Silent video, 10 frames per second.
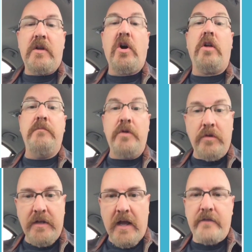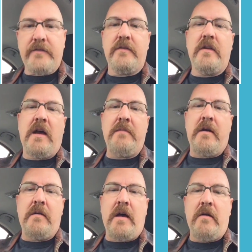Colt Moo, yes, I'm.
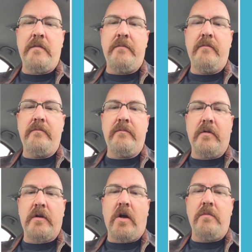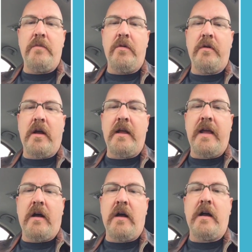Uh, we, Colt Moo and
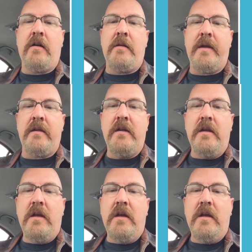I hung out a bit.